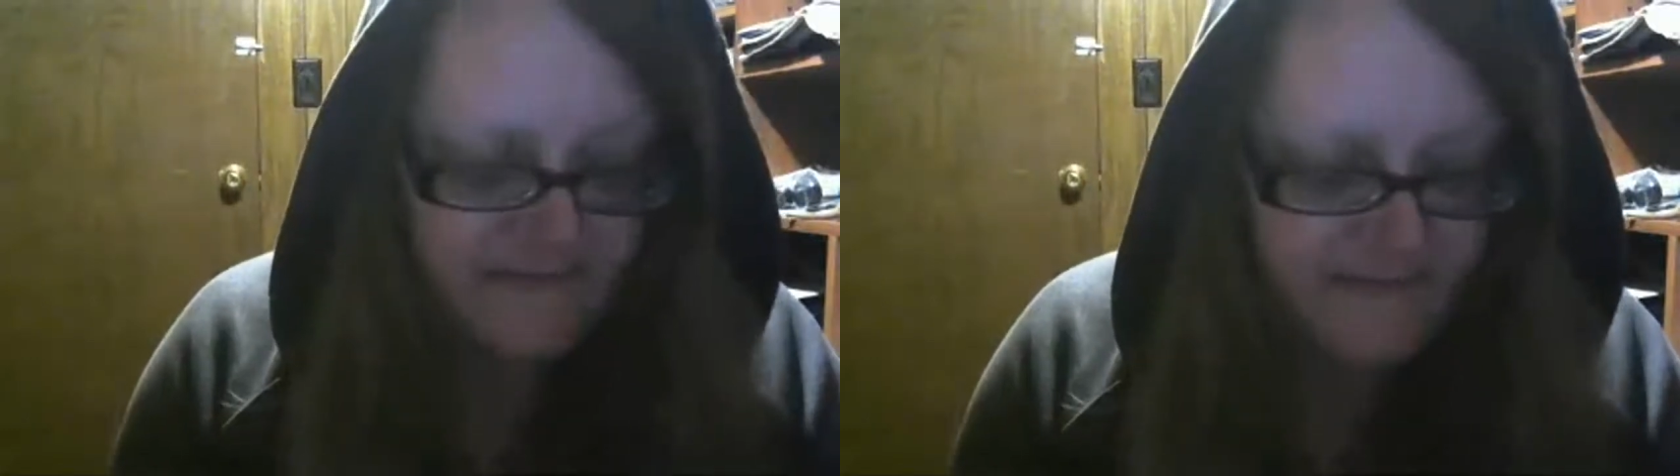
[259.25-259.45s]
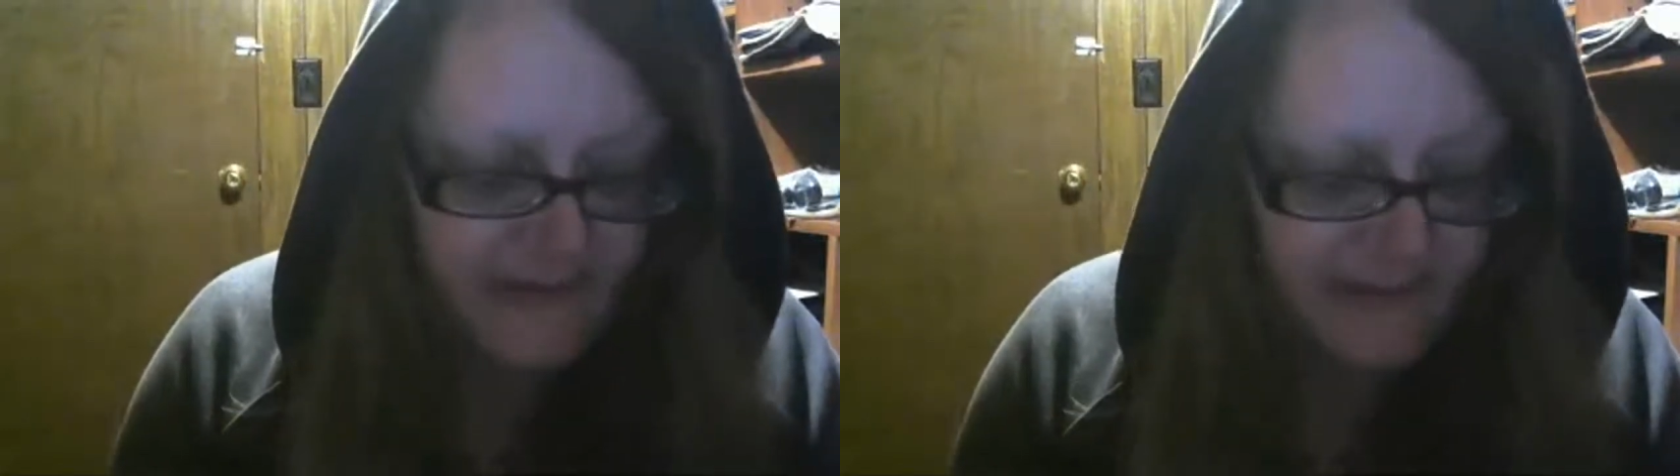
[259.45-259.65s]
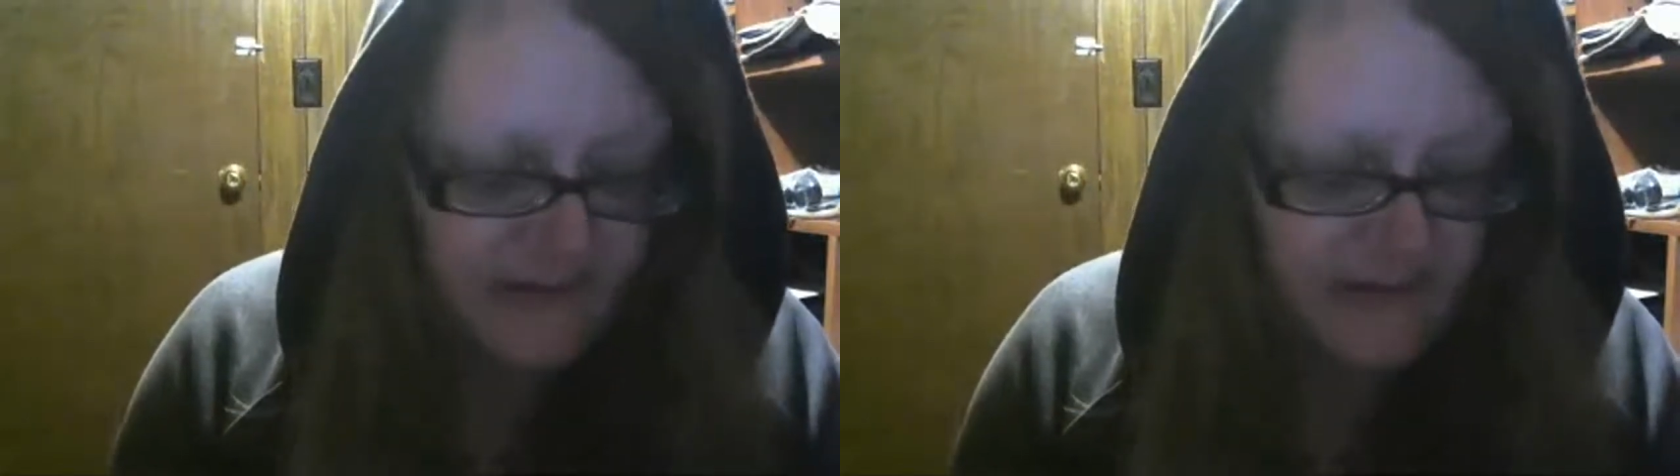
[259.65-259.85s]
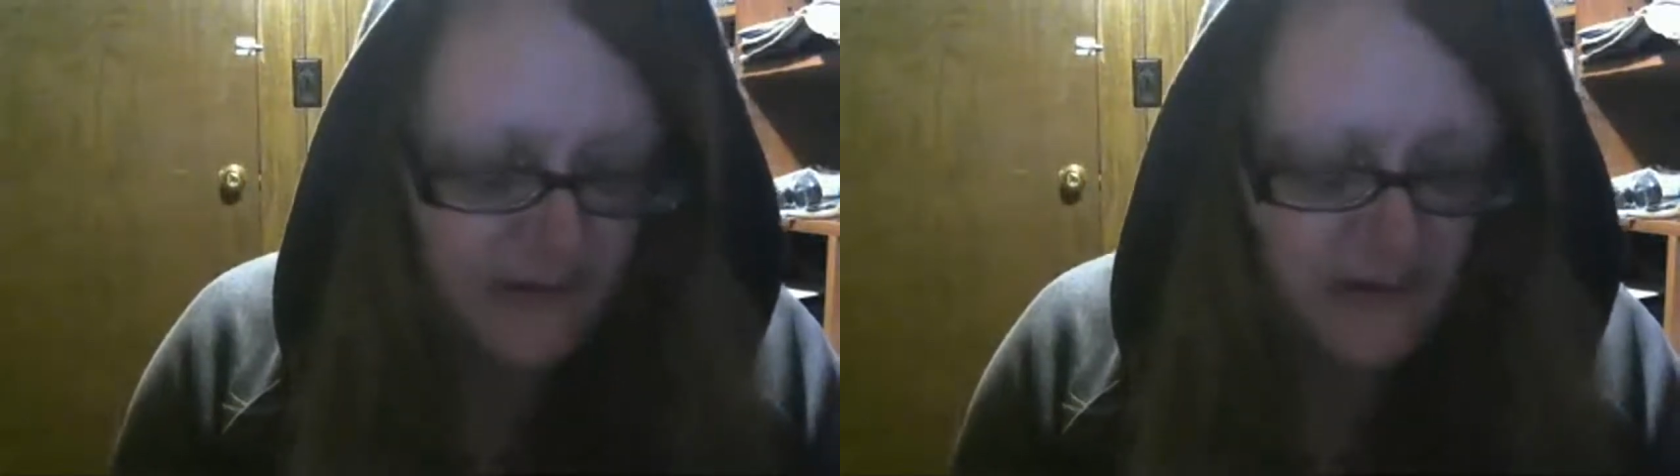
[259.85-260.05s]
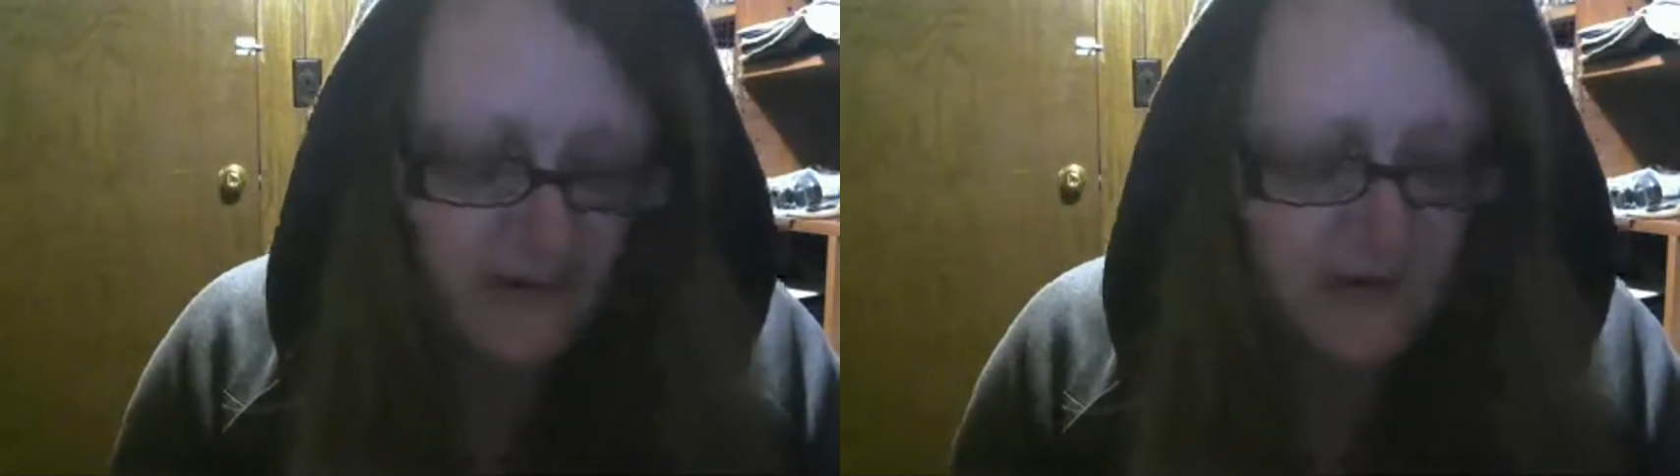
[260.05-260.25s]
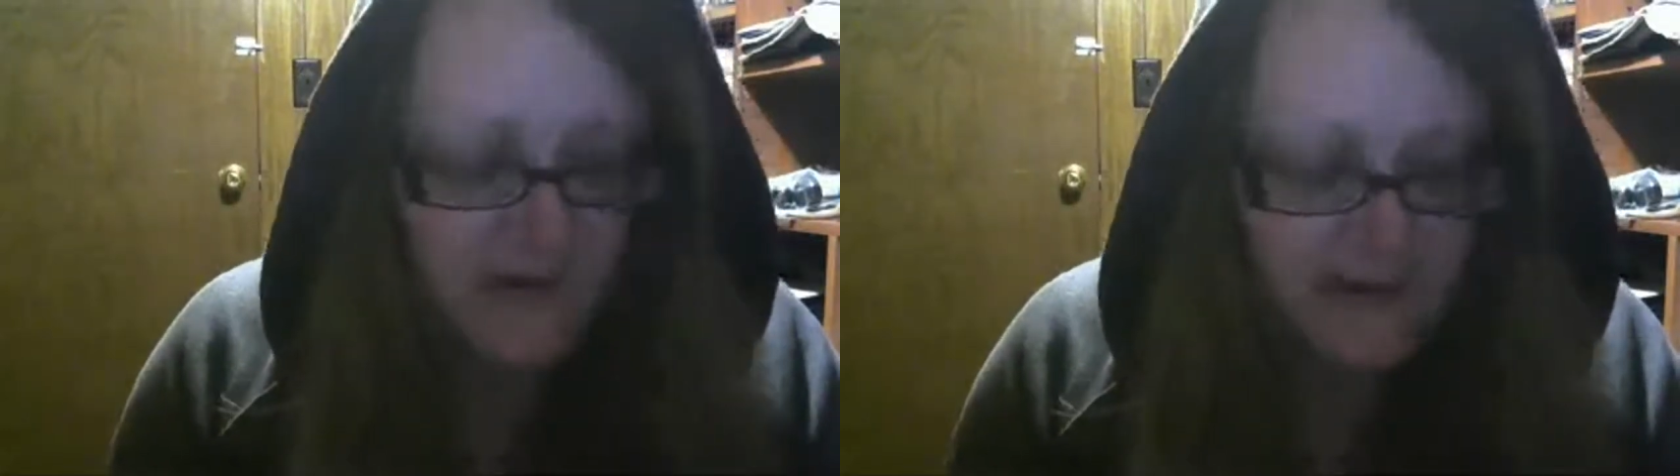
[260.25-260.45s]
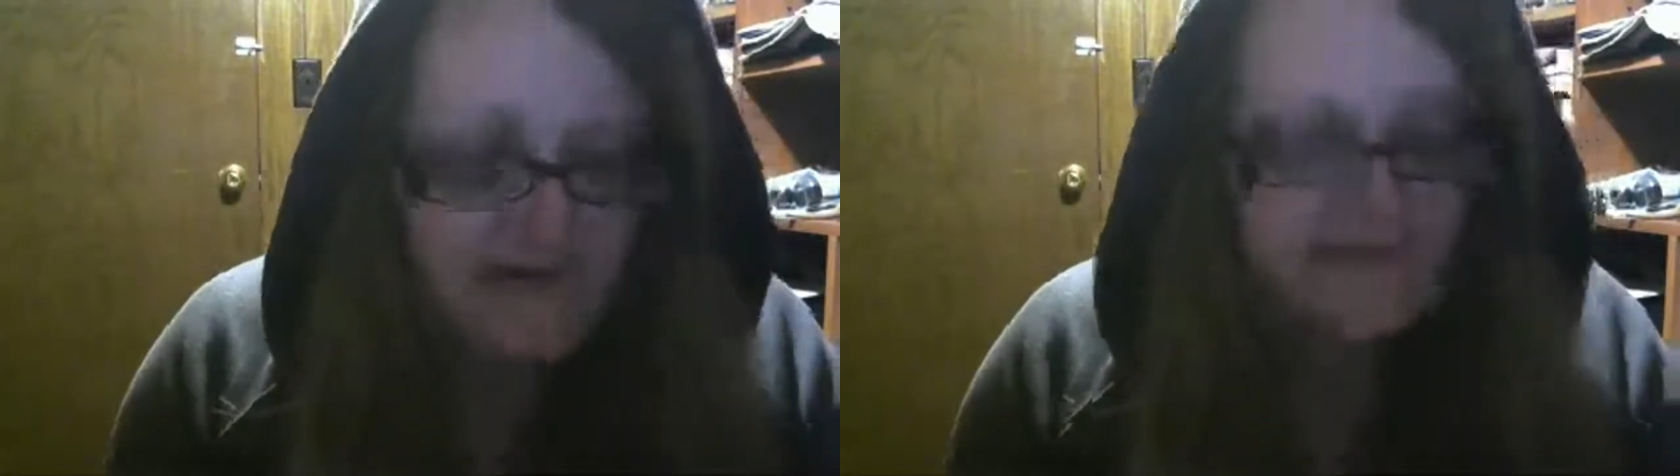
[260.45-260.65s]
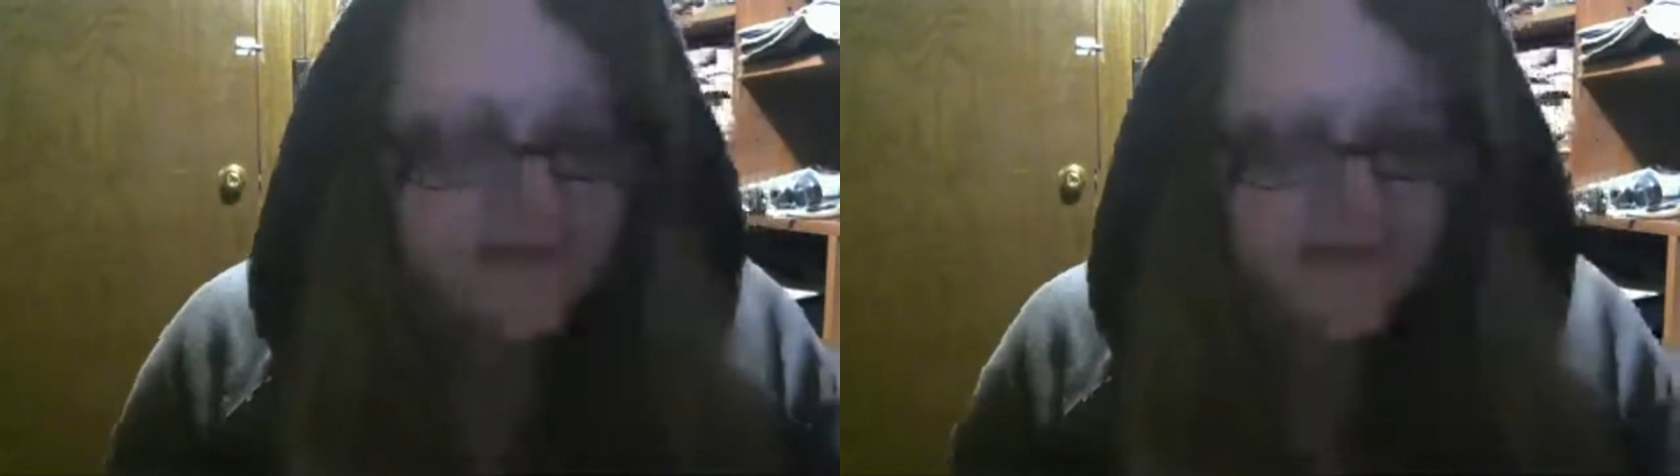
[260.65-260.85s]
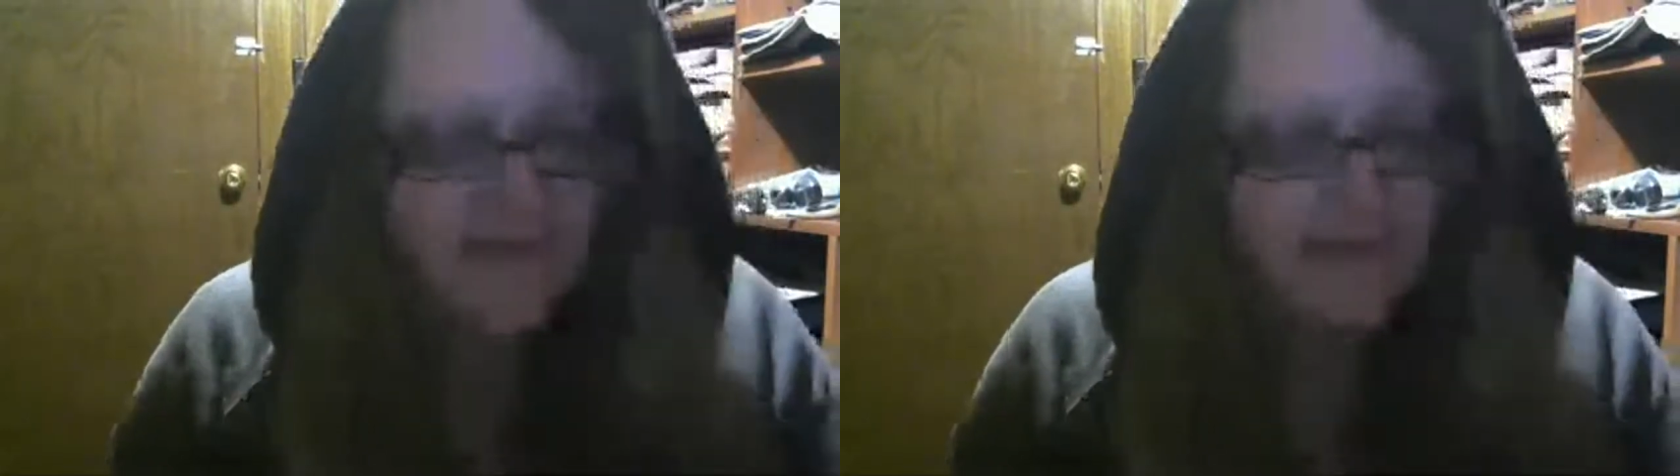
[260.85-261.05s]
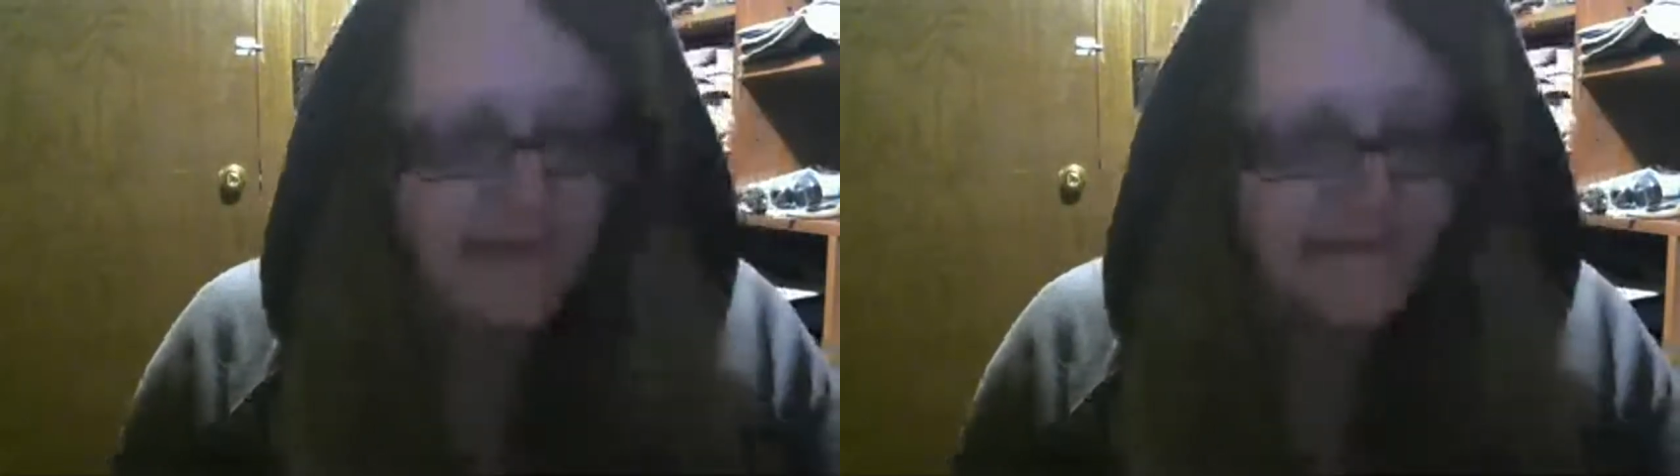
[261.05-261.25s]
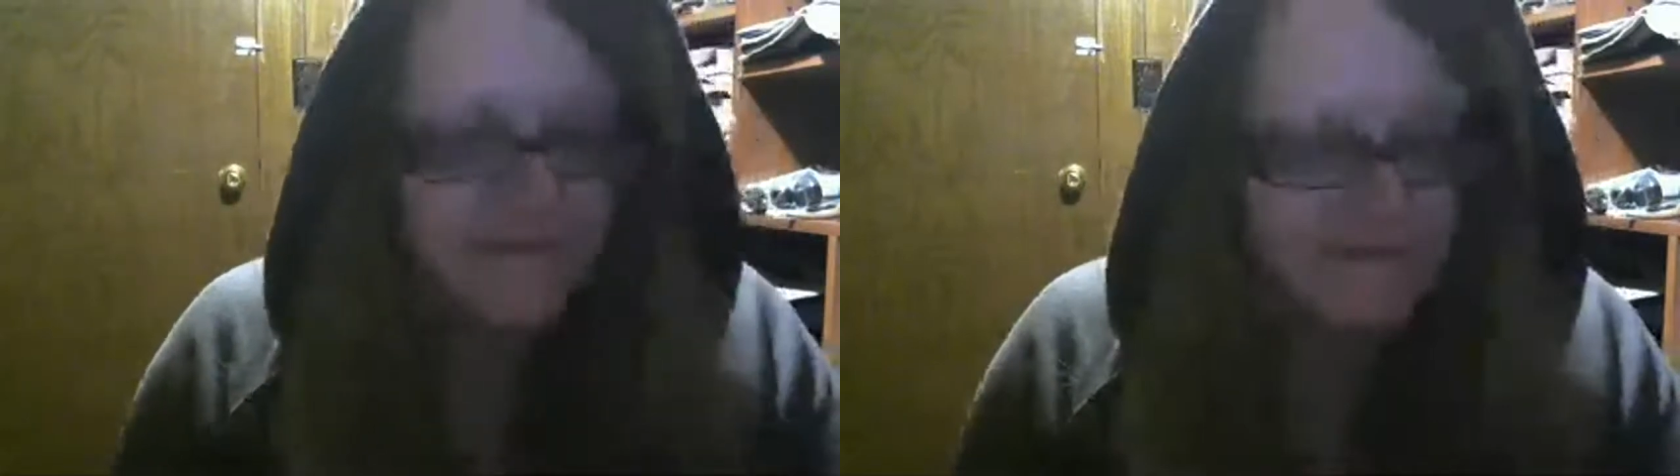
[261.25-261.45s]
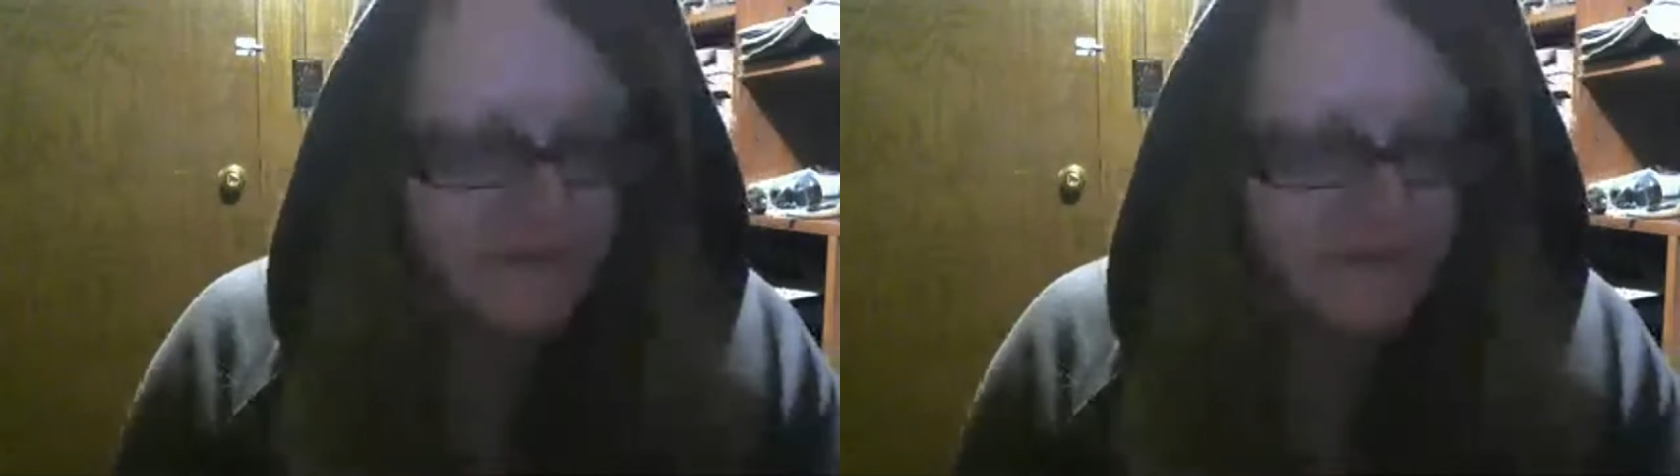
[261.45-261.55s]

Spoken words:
better-ish. I mean, she